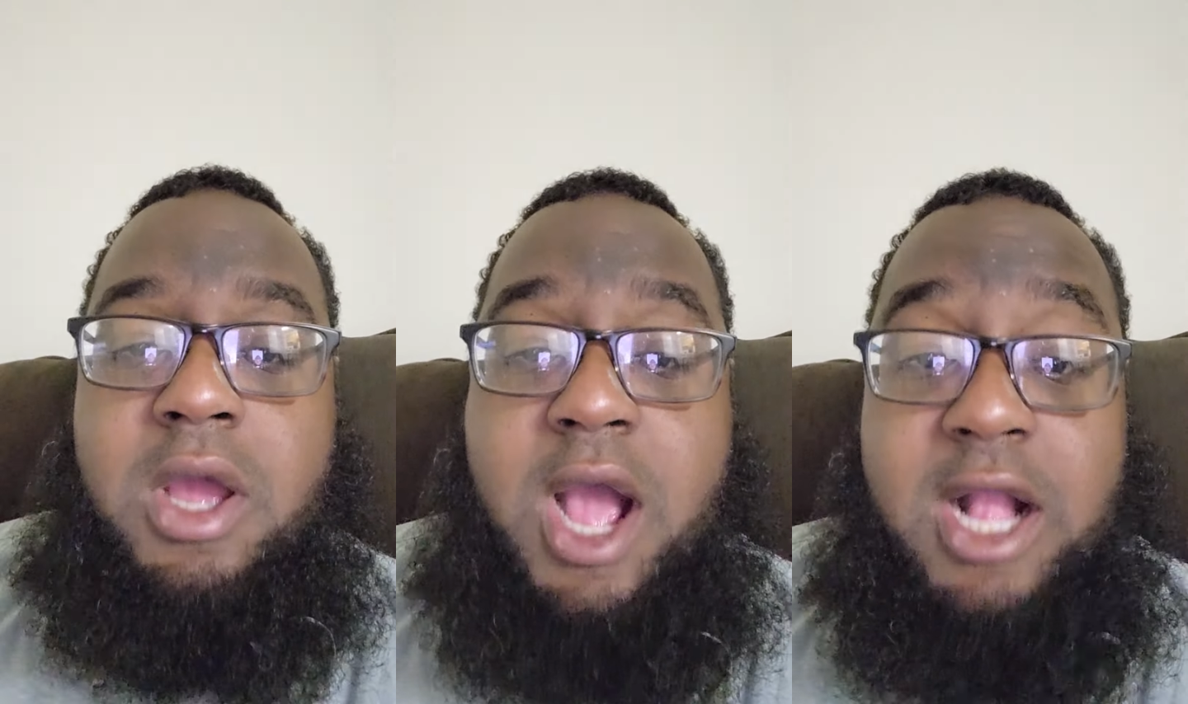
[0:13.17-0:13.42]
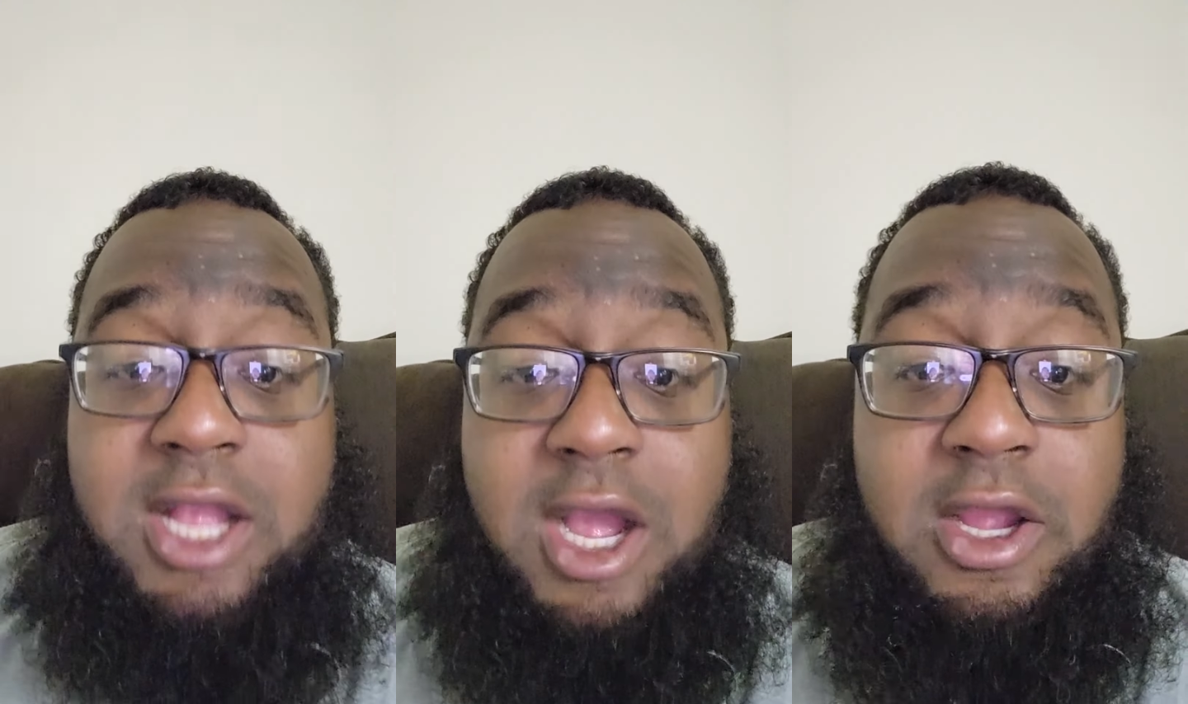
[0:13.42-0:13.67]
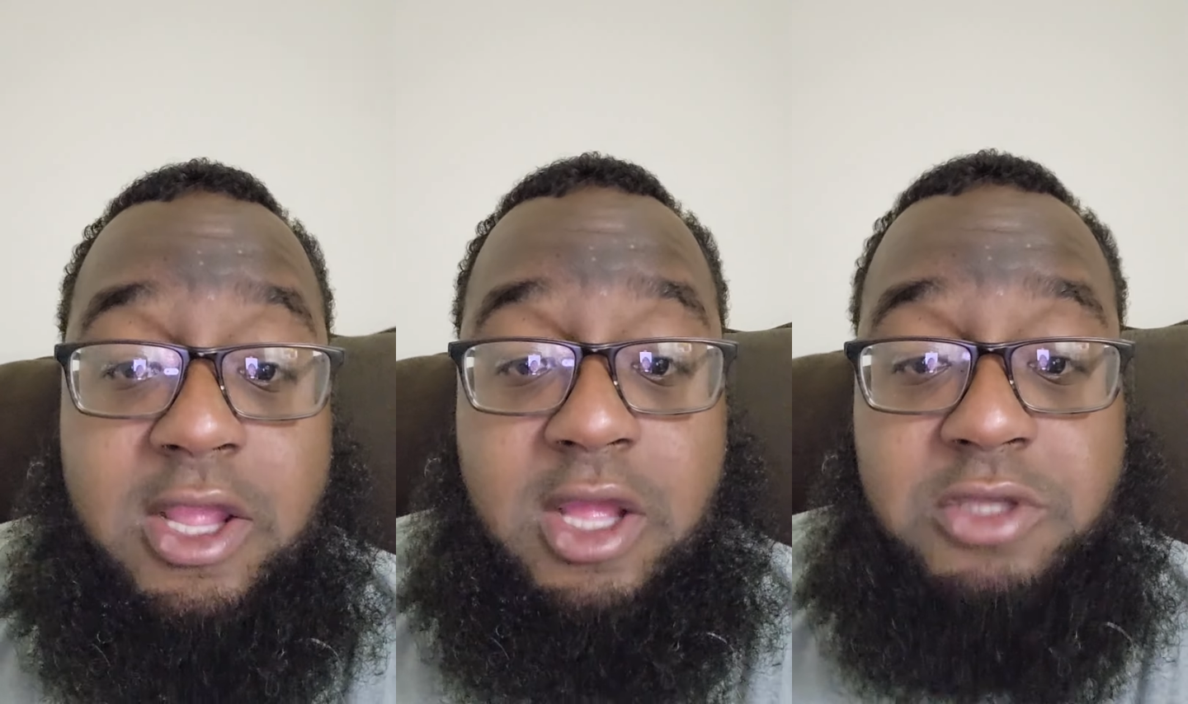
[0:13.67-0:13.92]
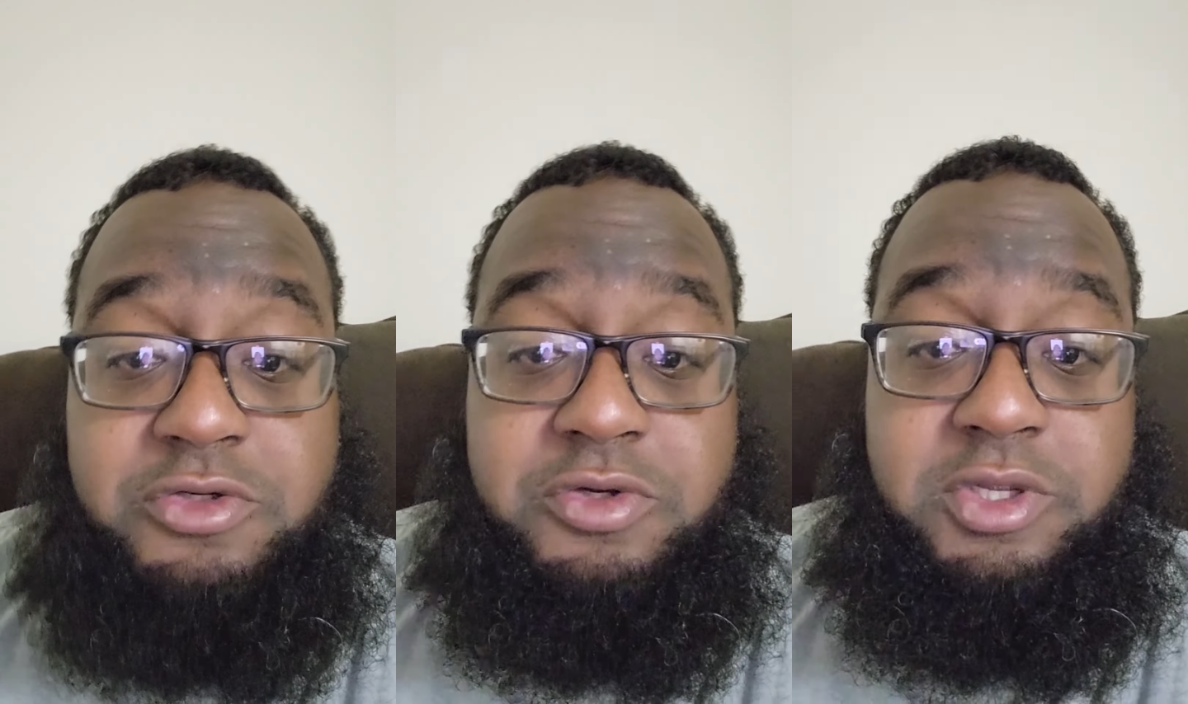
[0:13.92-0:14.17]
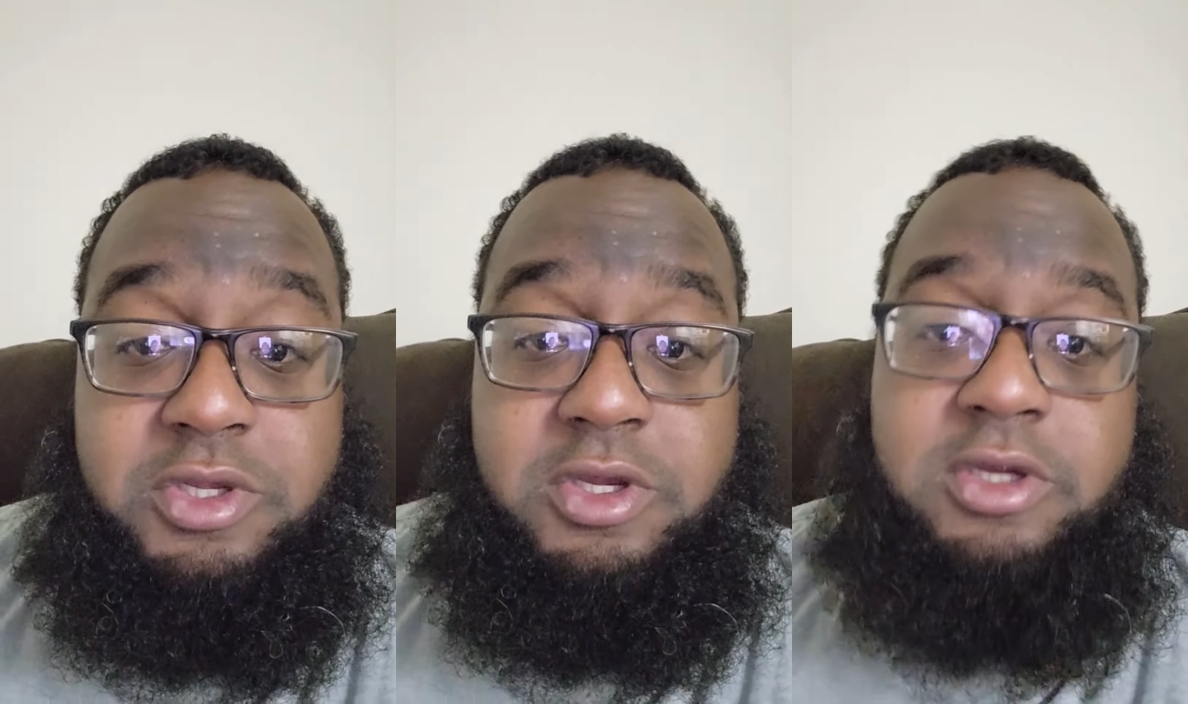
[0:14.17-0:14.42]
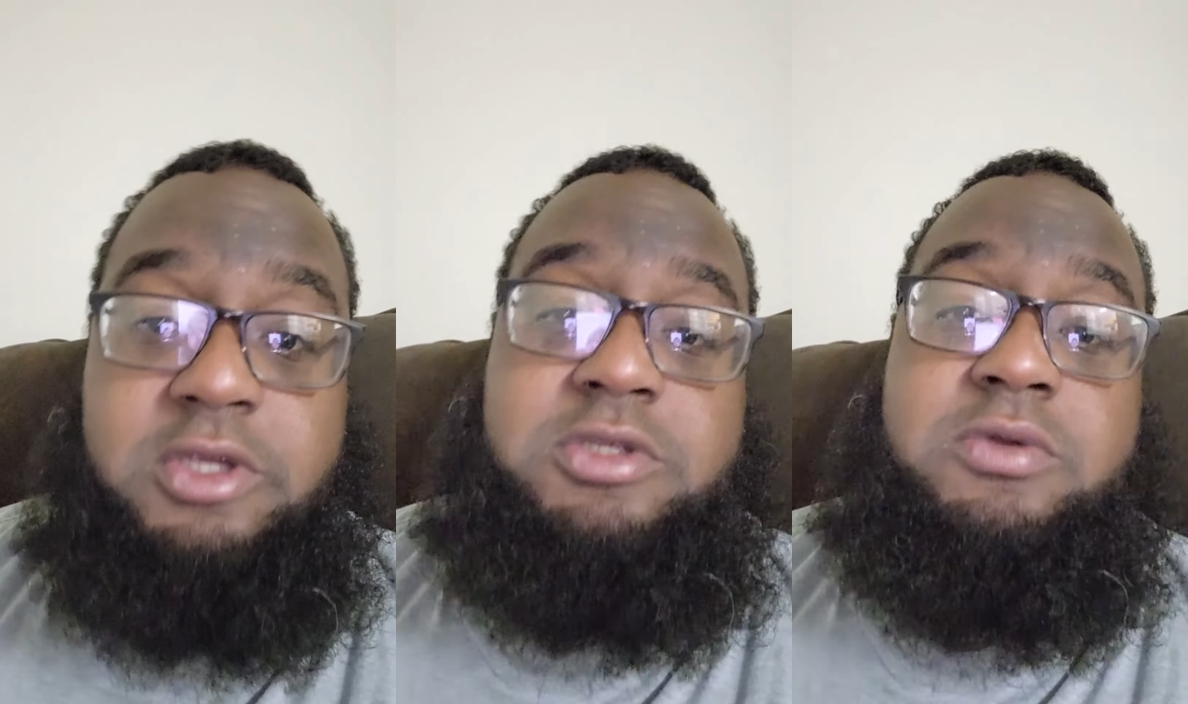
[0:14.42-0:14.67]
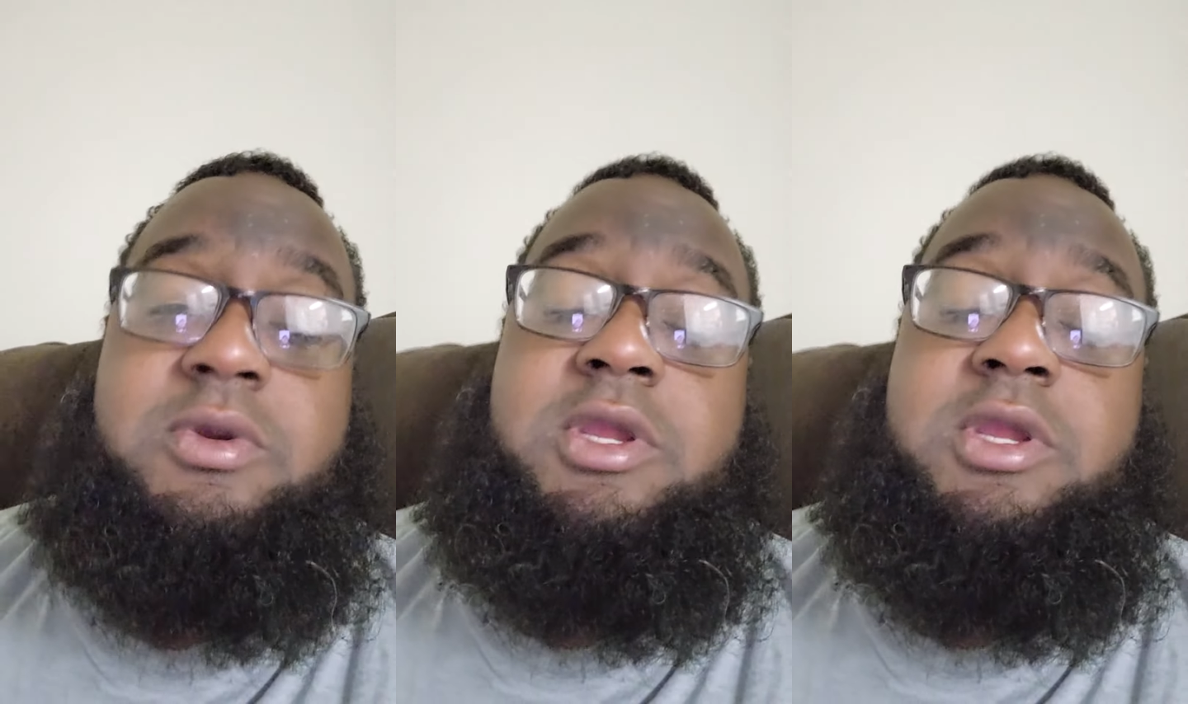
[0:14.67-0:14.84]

I call y'all tree huggers.